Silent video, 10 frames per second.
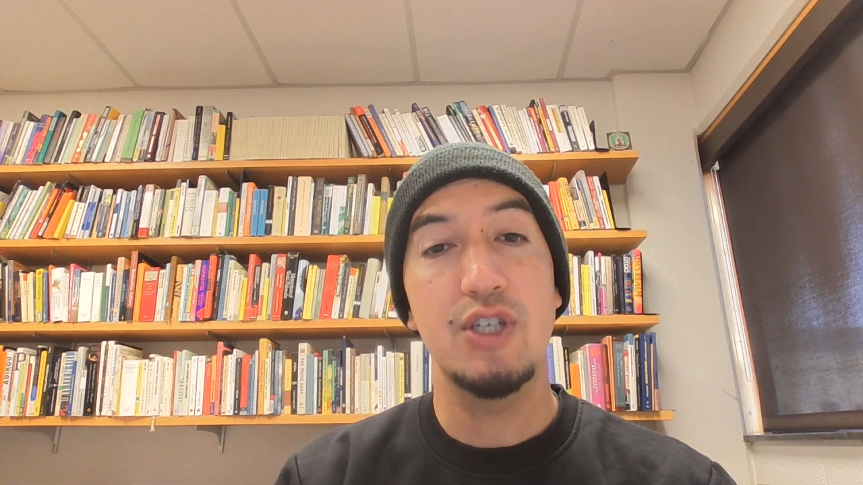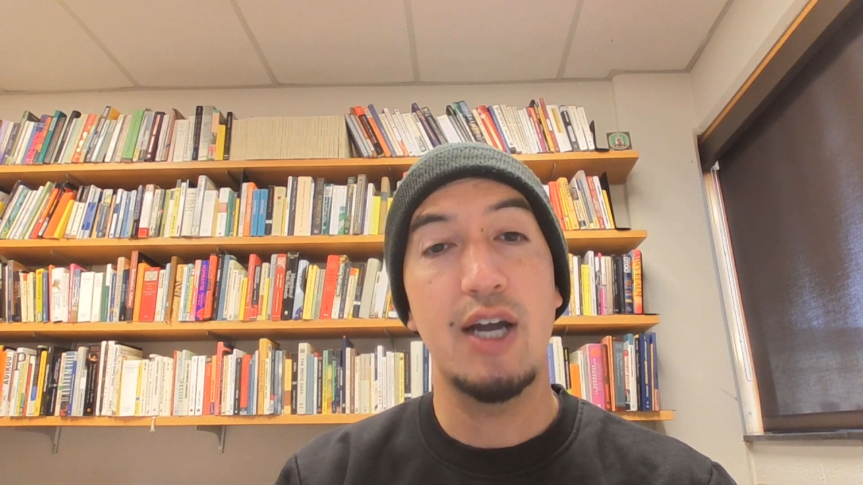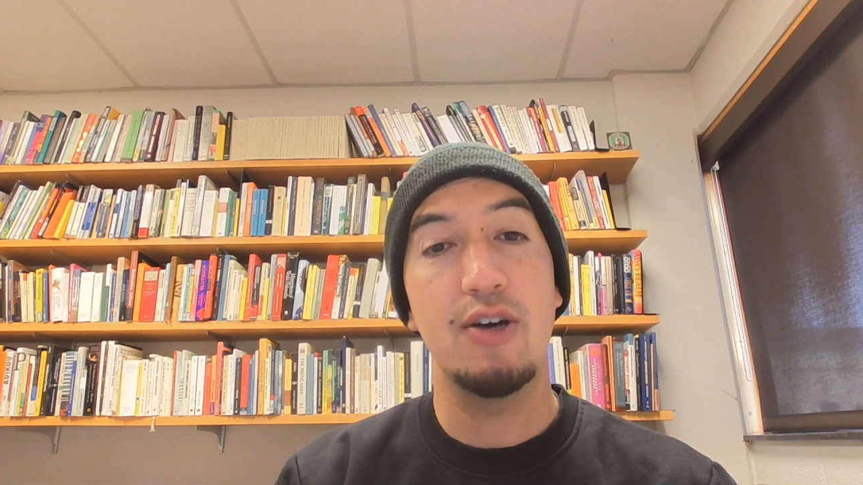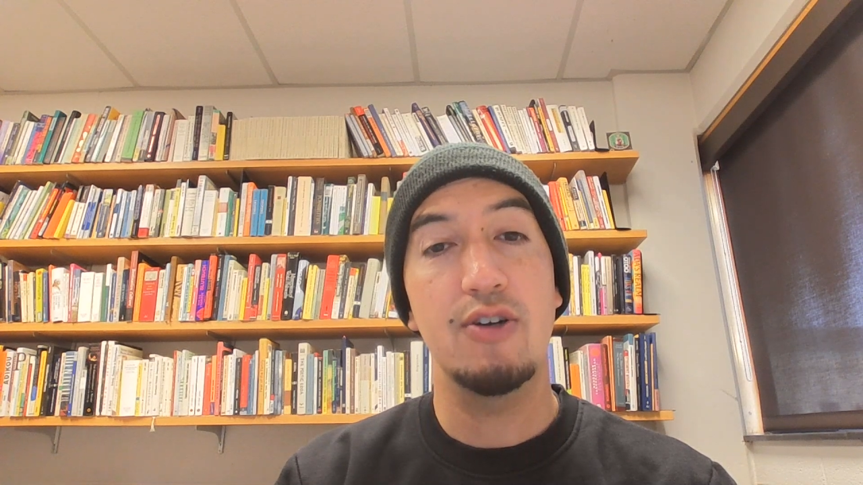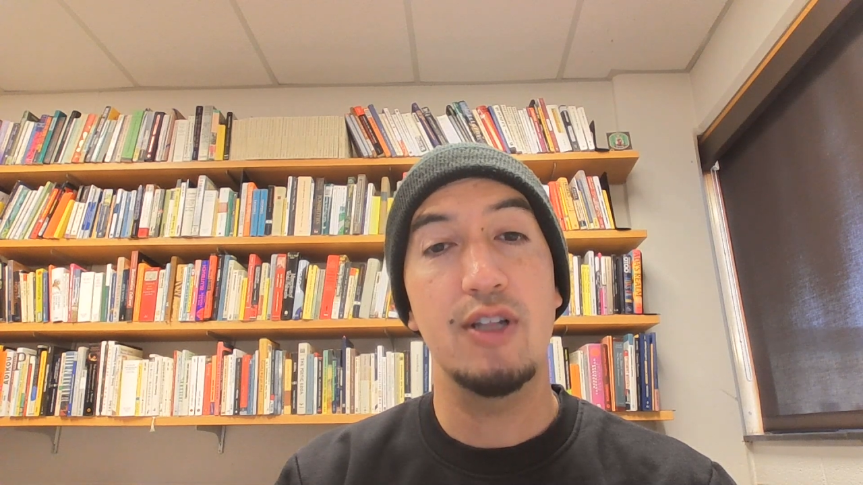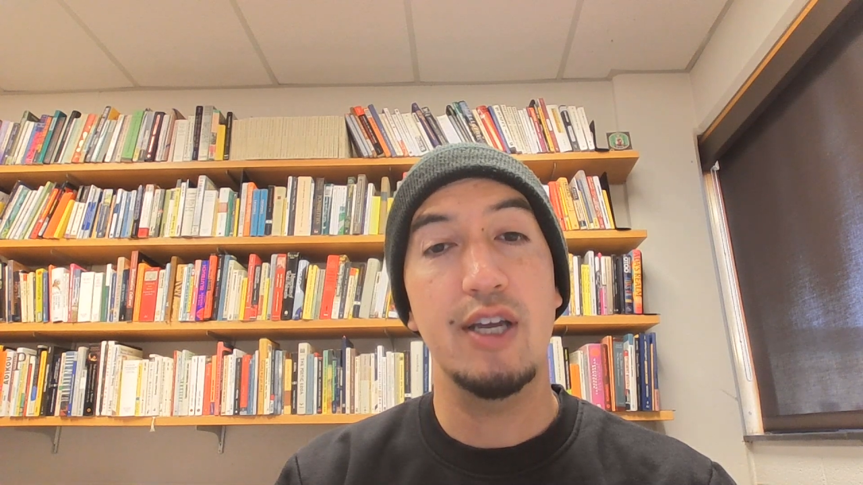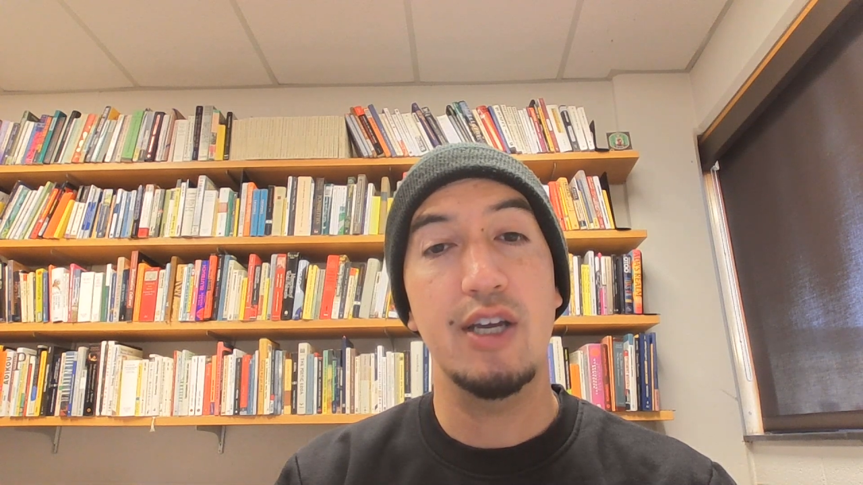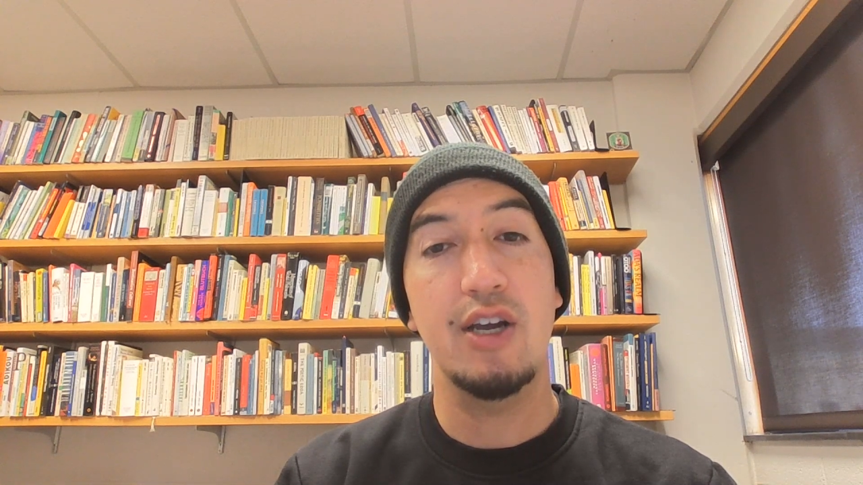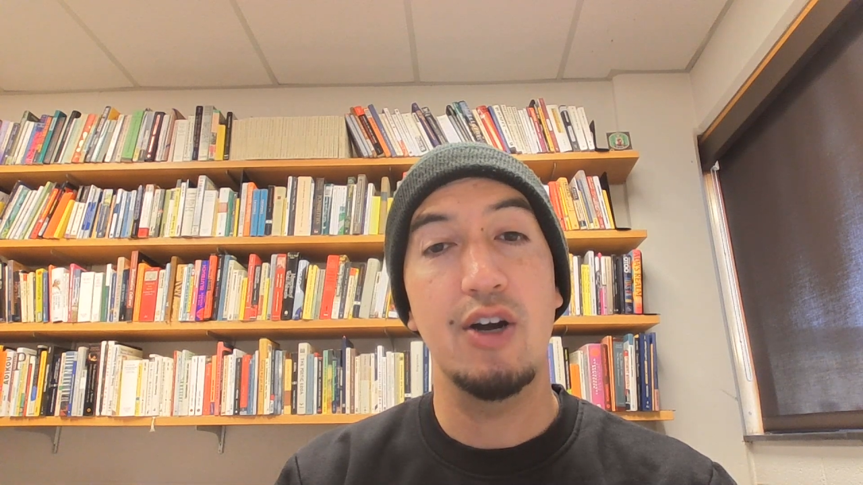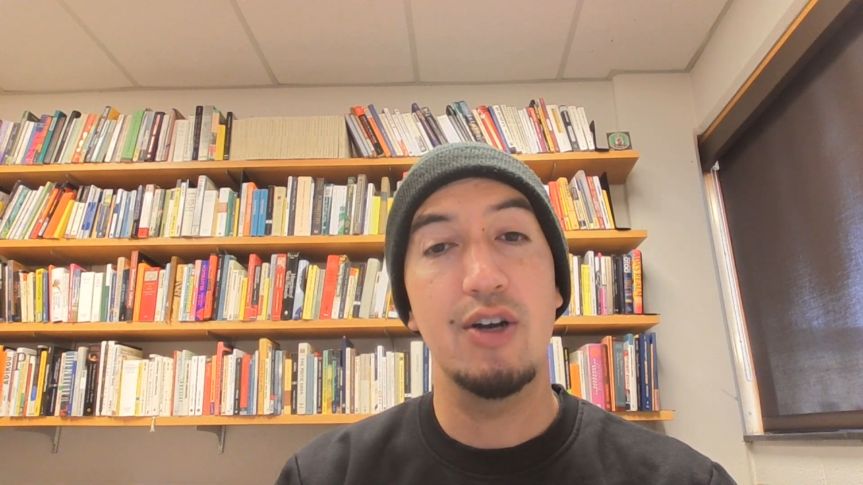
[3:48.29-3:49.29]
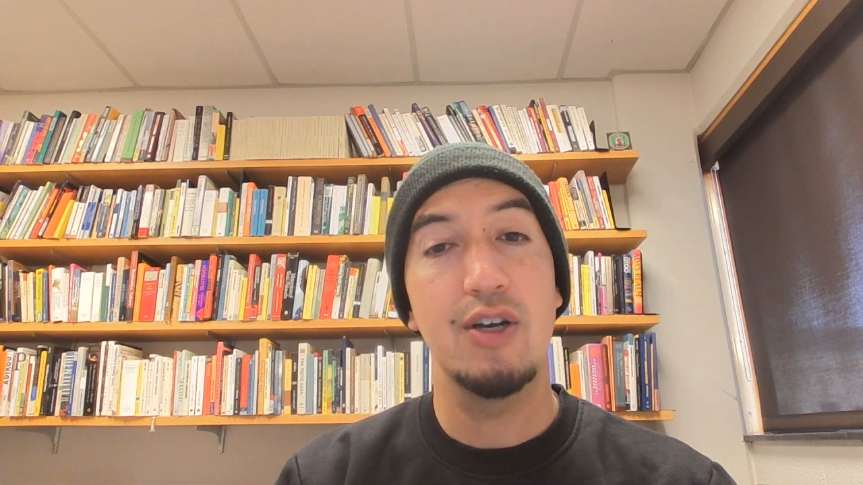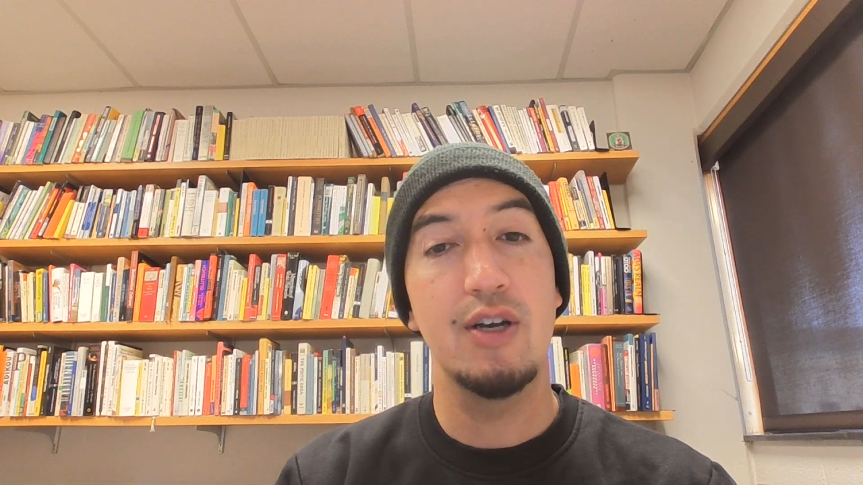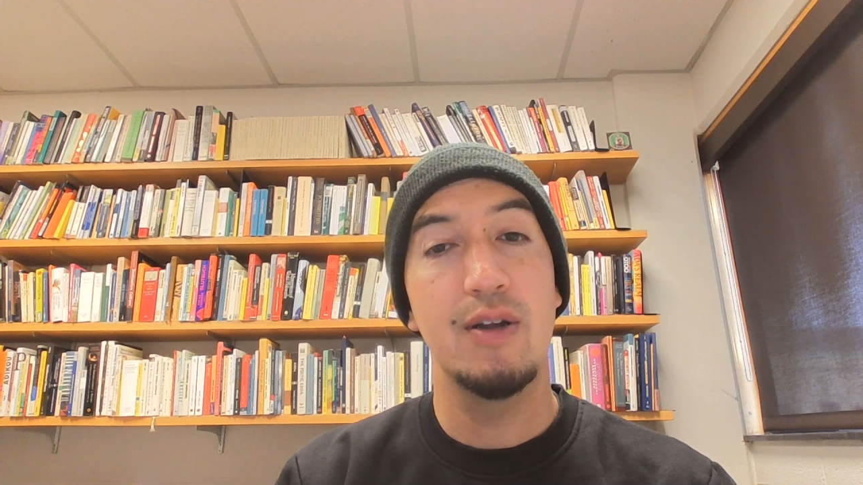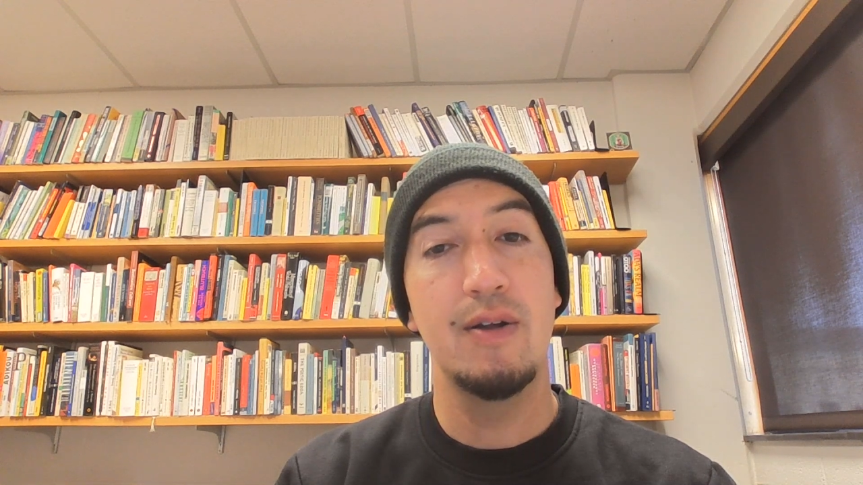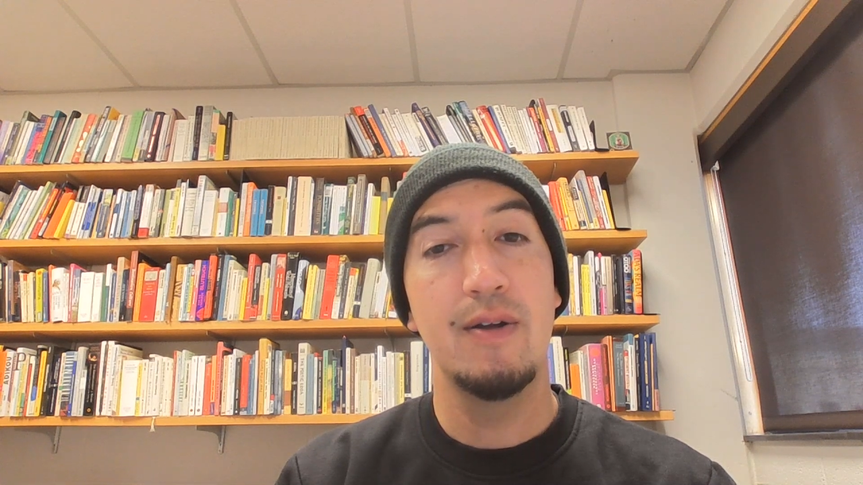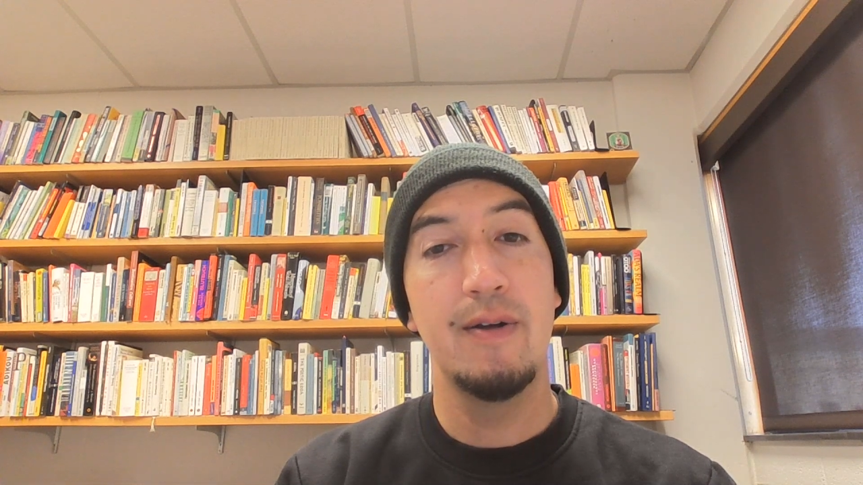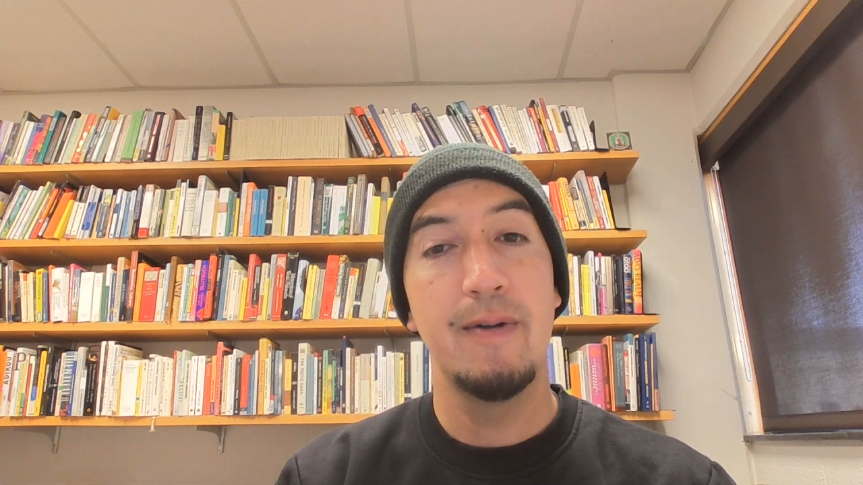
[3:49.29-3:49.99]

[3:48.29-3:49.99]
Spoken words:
child are like a garden.